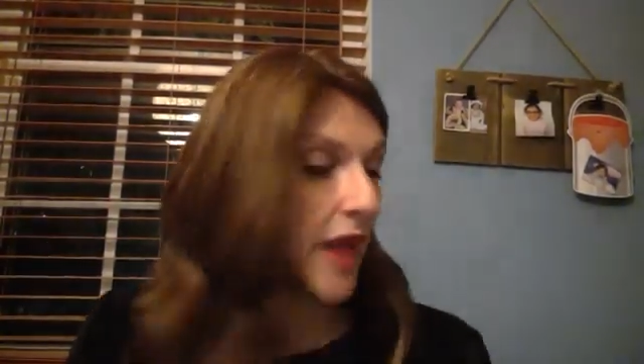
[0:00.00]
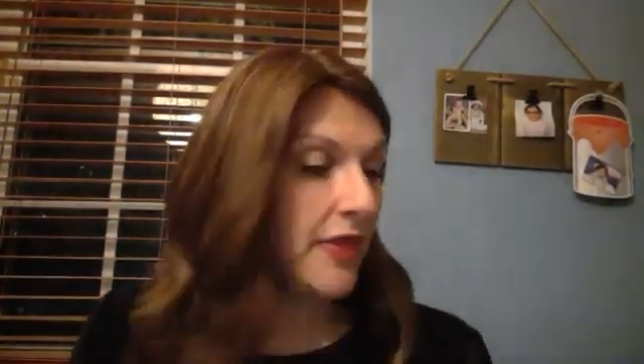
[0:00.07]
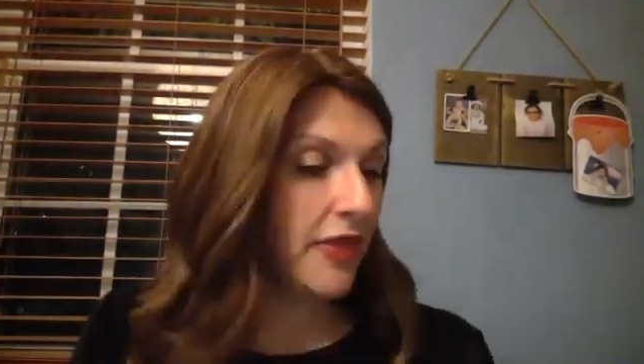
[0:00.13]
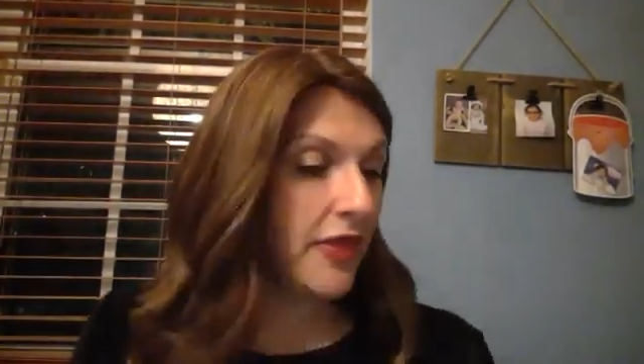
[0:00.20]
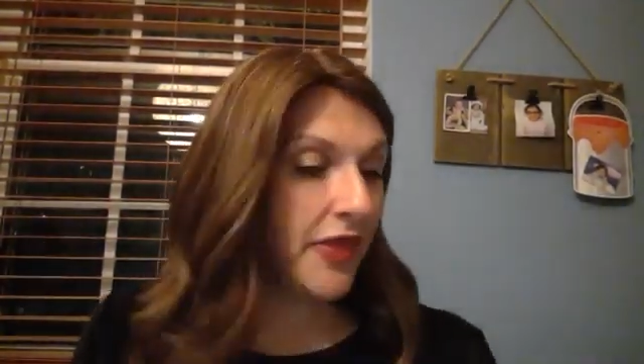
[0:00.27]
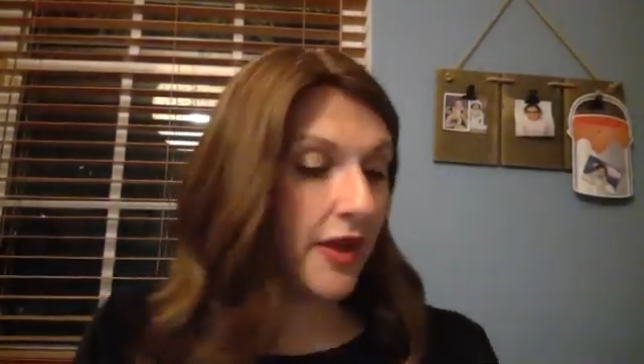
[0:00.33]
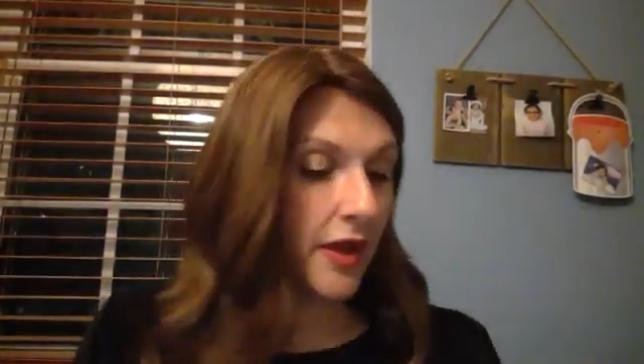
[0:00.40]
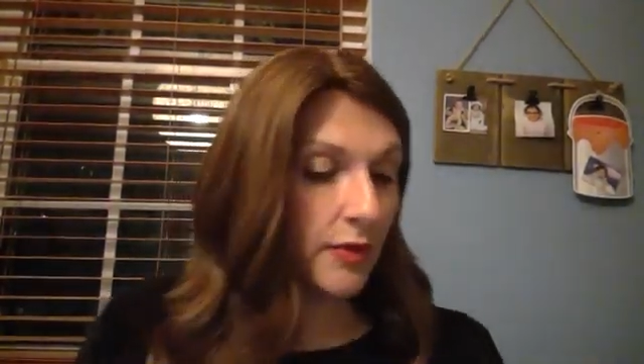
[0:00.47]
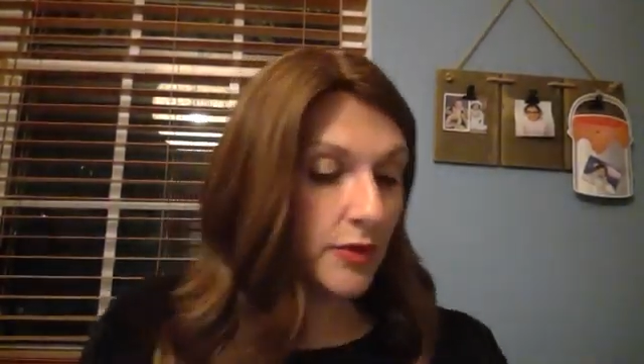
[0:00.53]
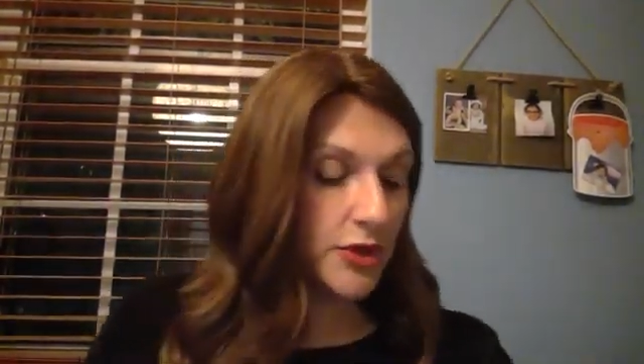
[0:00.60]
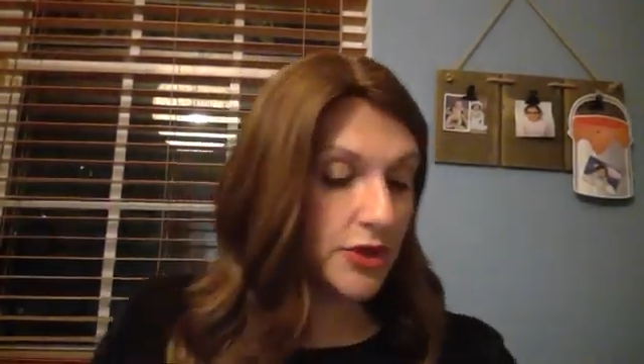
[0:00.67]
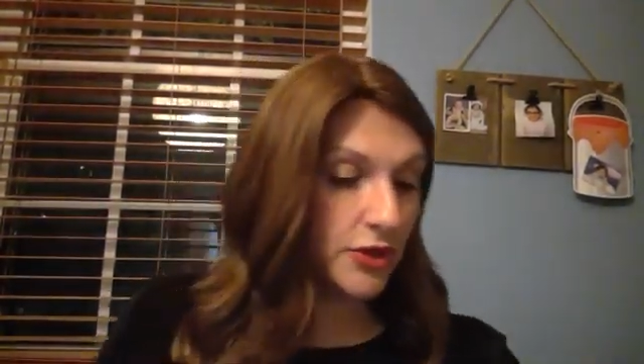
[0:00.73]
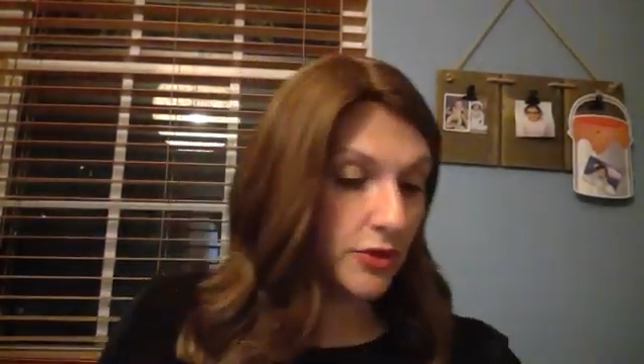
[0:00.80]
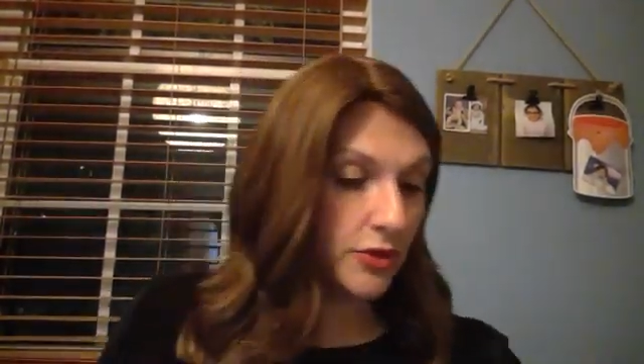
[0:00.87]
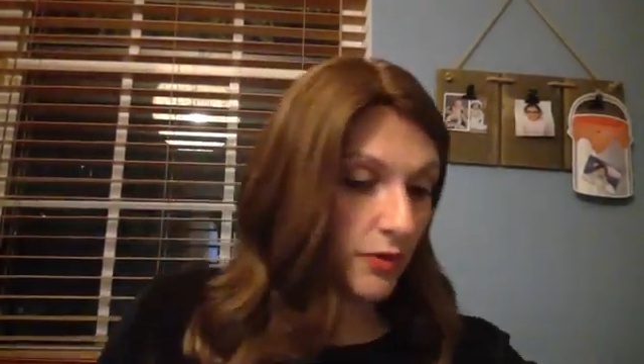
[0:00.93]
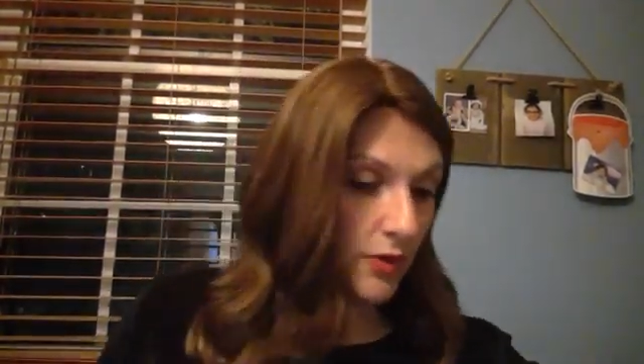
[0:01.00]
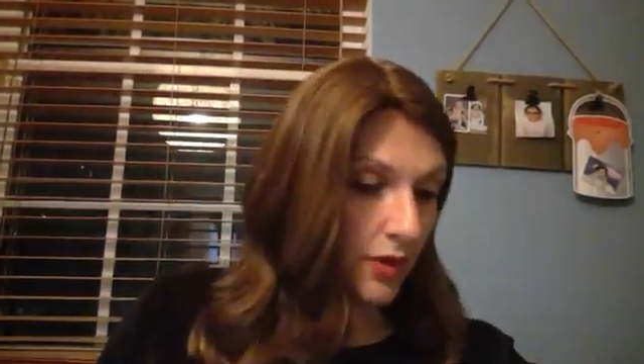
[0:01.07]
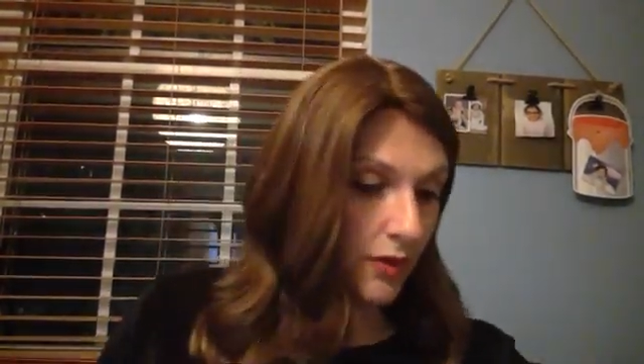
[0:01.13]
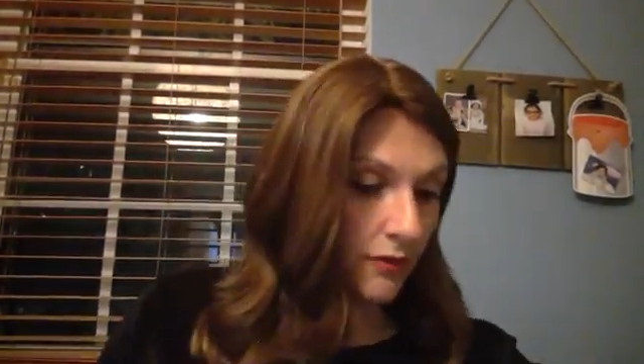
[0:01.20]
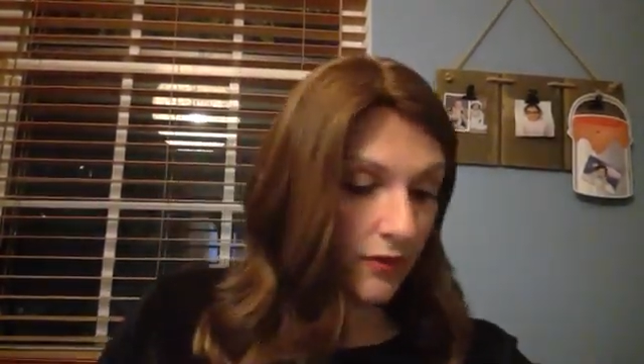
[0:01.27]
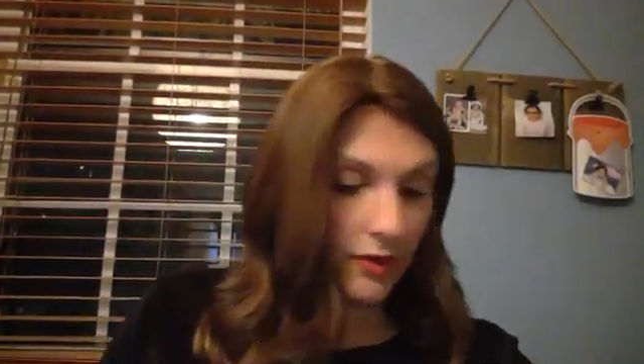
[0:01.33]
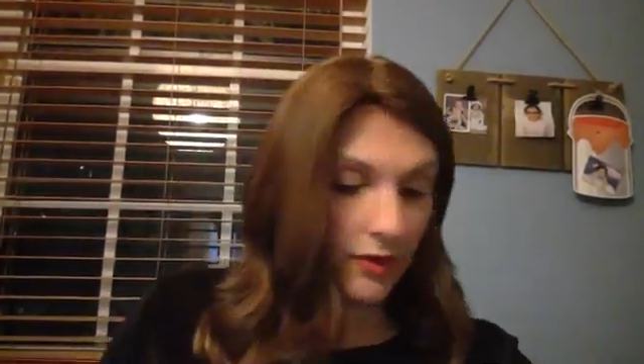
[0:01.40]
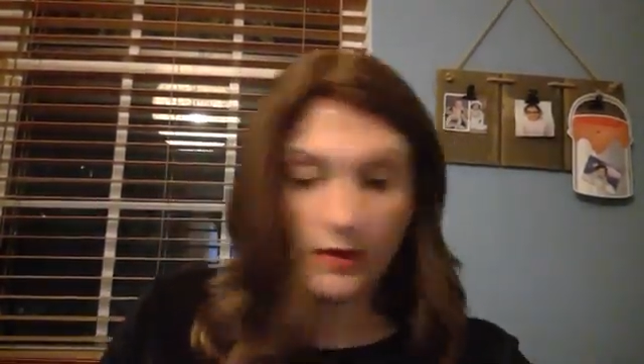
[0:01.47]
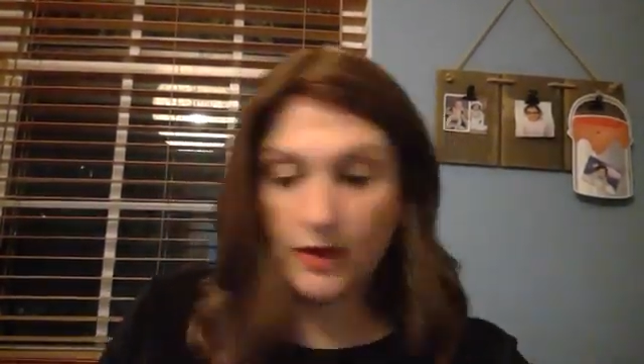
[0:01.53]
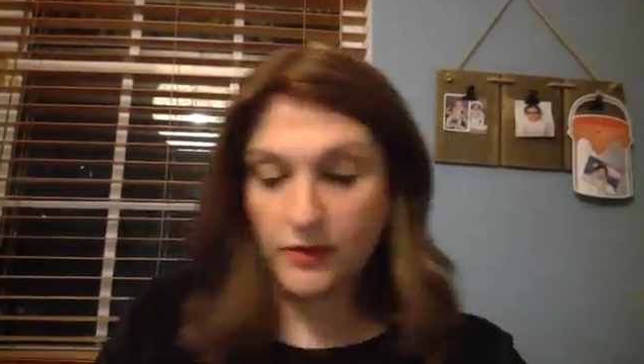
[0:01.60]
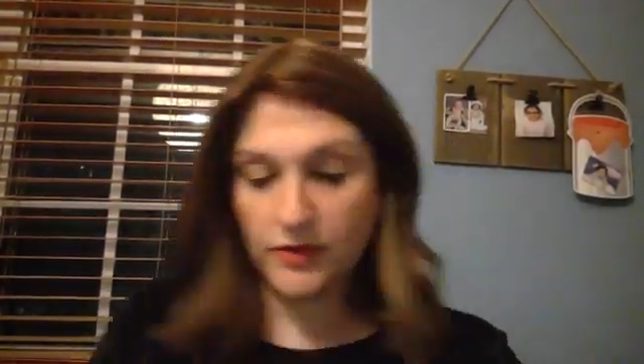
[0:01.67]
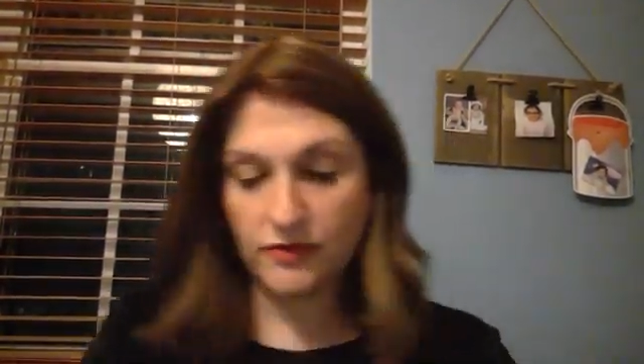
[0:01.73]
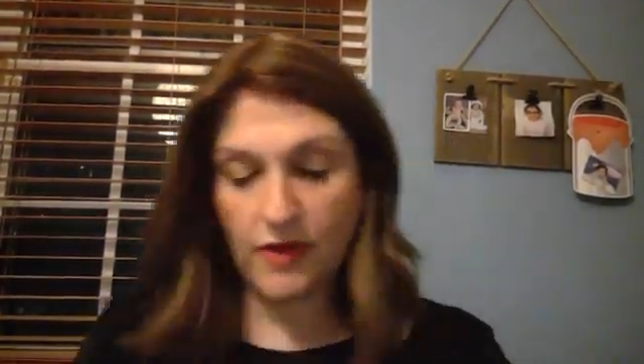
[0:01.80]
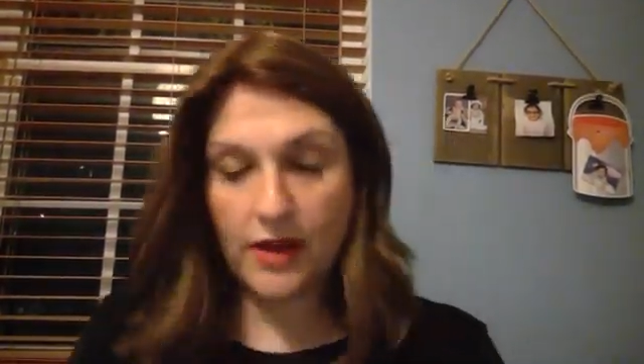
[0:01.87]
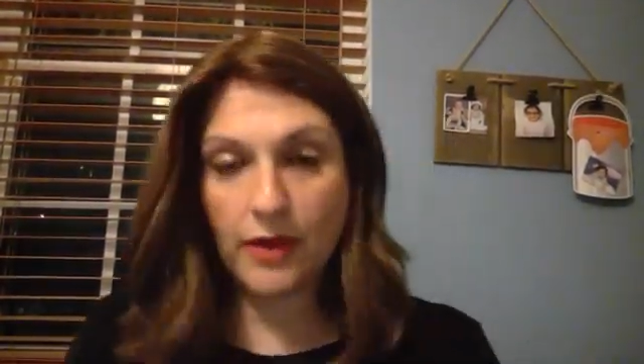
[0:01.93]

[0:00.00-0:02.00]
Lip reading: The other thing I would do, I would